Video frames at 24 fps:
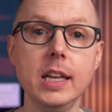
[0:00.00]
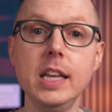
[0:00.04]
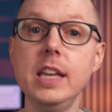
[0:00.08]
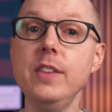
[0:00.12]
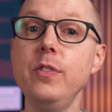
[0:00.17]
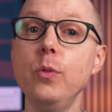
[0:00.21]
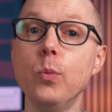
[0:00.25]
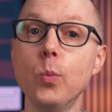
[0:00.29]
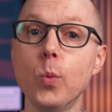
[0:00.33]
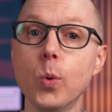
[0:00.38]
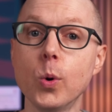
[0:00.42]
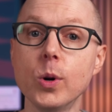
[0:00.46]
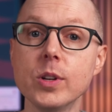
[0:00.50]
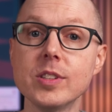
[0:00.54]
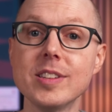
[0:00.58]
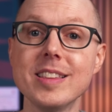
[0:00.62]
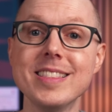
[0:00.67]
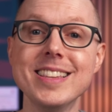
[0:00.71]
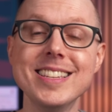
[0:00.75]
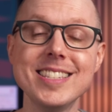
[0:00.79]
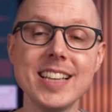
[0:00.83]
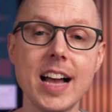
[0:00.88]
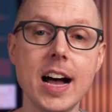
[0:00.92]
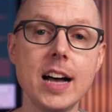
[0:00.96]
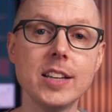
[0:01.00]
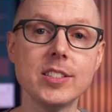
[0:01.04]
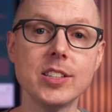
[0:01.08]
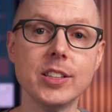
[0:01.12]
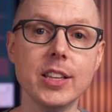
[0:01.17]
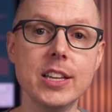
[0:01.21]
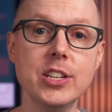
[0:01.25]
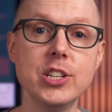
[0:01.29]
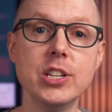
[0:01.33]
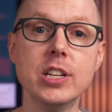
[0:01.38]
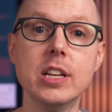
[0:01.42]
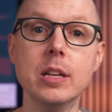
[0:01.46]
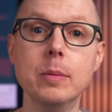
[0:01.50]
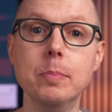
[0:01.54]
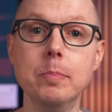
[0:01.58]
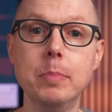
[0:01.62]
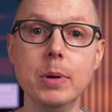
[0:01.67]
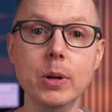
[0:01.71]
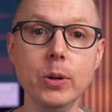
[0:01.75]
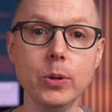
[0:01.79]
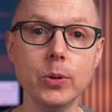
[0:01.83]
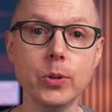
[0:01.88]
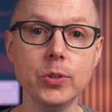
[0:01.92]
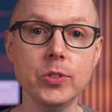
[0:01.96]
Even worse, this oscillation can
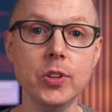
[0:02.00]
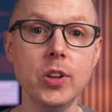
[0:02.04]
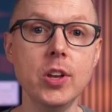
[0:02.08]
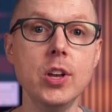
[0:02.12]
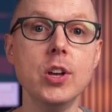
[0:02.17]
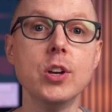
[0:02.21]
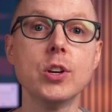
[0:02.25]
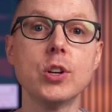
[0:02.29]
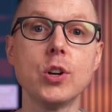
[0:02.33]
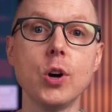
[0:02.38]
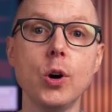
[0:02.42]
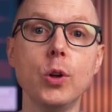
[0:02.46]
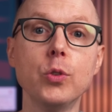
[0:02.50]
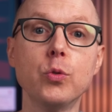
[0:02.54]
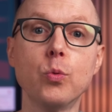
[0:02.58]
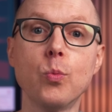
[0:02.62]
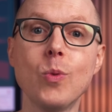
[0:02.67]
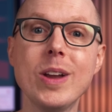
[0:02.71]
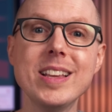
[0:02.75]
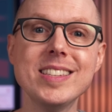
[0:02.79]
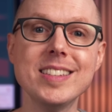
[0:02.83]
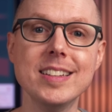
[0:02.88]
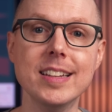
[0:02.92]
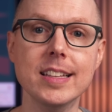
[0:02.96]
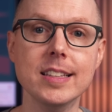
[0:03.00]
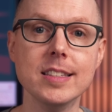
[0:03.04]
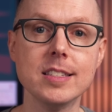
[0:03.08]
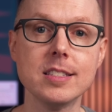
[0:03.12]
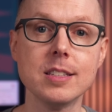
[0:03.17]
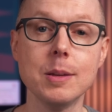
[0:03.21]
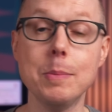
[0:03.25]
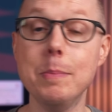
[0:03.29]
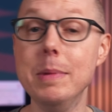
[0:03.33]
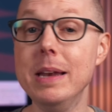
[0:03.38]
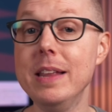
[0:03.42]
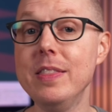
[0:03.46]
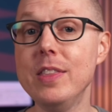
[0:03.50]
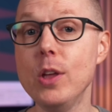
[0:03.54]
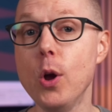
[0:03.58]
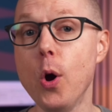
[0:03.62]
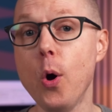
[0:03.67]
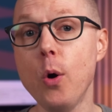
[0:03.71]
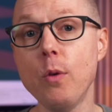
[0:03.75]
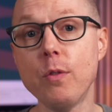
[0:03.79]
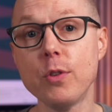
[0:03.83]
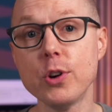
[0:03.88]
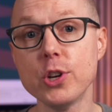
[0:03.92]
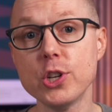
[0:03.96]
build, called resonance, meaning the
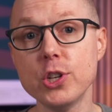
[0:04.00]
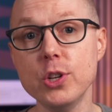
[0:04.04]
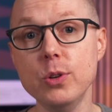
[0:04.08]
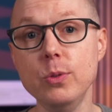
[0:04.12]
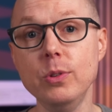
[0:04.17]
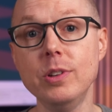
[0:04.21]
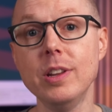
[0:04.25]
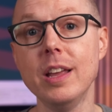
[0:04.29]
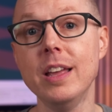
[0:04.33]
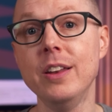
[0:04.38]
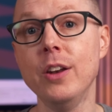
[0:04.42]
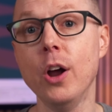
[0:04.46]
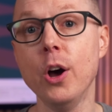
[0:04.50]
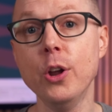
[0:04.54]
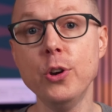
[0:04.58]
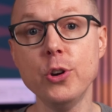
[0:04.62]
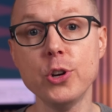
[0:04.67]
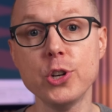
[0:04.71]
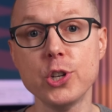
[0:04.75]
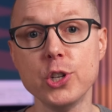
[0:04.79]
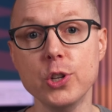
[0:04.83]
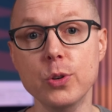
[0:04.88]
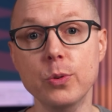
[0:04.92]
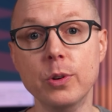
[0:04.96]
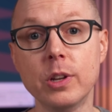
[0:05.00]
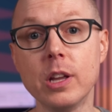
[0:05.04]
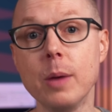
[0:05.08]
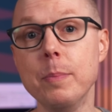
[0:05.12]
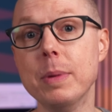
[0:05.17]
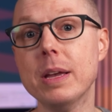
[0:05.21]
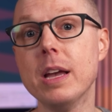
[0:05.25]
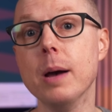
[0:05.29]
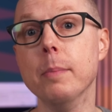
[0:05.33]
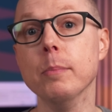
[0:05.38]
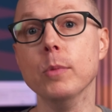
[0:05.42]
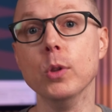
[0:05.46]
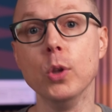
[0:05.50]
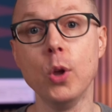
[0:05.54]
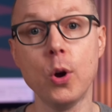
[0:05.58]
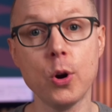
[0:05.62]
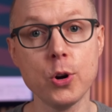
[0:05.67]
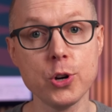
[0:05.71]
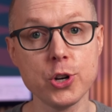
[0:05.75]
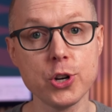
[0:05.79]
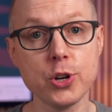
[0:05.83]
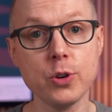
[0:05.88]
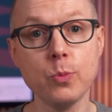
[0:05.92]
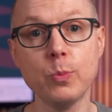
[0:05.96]
overshoot and undershoot can become
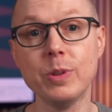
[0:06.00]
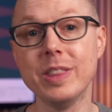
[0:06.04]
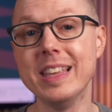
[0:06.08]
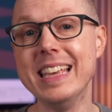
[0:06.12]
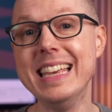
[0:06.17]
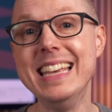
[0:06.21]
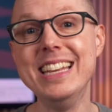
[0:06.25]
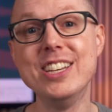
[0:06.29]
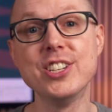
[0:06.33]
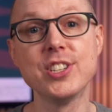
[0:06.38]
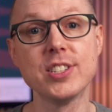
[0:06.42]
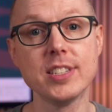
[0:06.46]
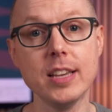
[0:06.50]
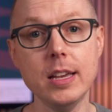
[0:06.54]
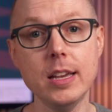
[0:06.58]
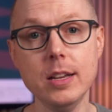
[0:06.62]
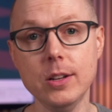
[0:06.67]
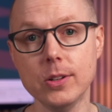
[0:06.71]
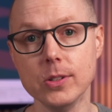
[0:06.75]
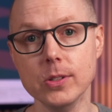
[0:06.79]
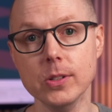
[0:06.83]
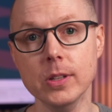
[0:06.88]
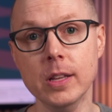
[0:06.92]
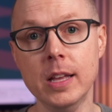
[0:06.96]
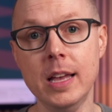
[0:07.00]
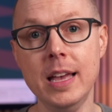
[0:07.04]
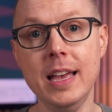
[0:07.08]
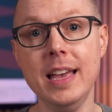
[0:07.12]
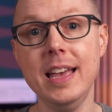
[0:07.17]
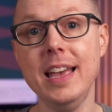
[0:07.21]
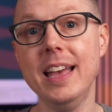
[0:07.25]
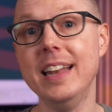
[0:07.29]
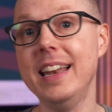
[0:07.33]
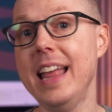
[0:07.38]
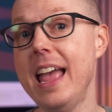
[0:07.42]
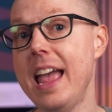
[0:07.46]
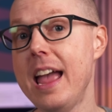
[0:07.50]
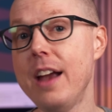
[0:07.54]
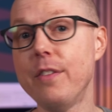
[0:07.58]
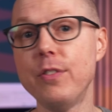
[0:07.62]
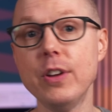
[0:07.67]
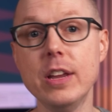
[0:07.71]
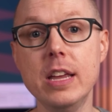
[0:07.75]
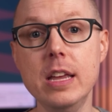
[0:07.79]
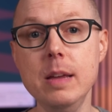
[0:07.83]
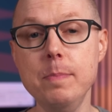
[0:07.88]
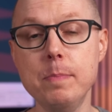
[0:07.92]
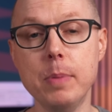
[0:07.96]
larger with each cycle, and
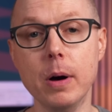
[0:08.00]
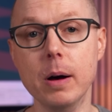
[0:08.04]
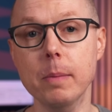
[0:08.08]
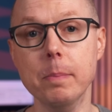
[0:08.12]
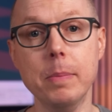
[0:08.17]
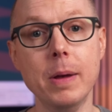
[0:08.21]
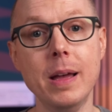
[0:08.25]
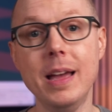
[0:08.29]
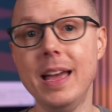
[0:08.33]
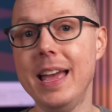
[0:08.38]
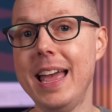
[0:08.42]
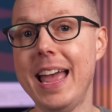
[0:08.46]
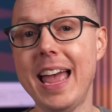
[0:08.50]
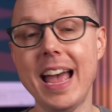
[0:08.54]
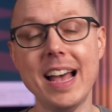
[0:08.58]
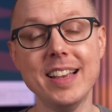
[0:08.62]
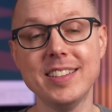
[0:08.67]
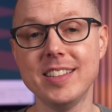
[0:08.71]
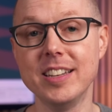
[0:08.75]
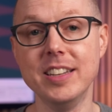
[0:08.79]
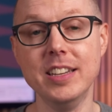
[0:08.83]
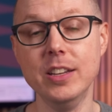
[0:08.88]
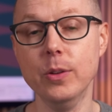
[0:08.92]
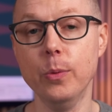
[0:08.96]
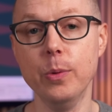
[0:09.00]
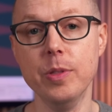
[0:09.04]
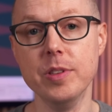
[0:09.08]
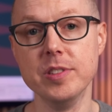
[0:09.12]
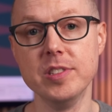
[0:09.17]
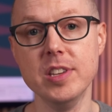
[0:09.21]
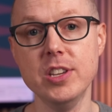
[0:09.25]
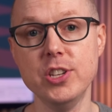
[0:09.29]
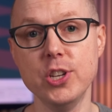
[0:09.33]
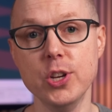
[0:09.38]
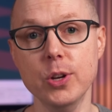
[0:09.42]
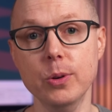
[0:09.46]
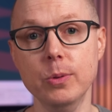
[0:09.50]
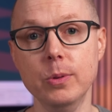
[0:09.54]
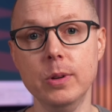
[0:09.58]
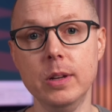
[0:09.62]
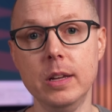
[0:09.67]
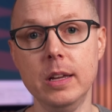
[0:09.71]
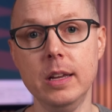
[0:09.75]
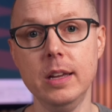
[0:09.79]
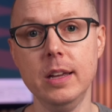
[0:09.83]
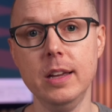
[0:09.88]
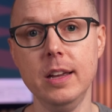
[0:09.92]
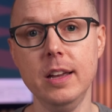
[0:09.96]
every heat pump has to deal with this issue.
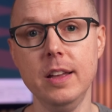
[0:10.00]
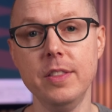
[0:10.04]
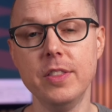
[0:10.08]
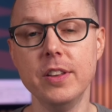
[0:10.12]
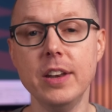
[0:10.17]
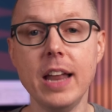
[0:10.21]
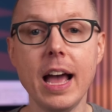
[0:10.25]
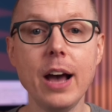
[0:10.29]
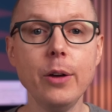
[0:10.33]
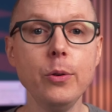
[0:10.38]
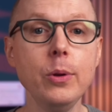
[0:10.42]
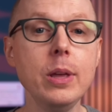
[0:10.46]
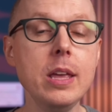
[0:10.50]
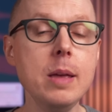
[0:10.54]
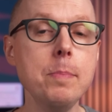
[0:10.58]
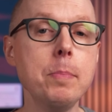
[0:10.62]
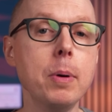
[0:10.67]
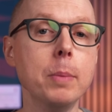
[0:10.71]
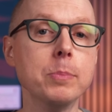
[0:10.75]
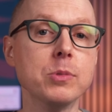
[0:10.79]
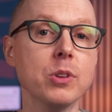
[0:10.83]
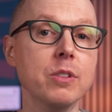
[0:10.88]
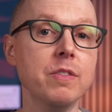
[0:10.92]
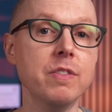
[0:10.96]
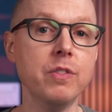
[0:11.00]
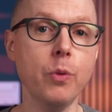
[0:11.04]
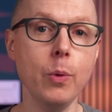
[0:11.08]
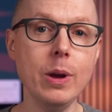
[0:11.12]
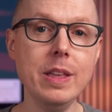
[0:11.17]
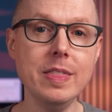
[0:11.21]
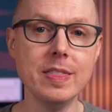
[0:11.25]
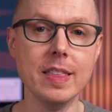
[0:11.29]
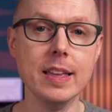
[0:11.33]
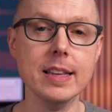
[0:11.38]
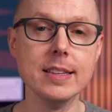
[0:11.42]
Then how do heat pumps avoid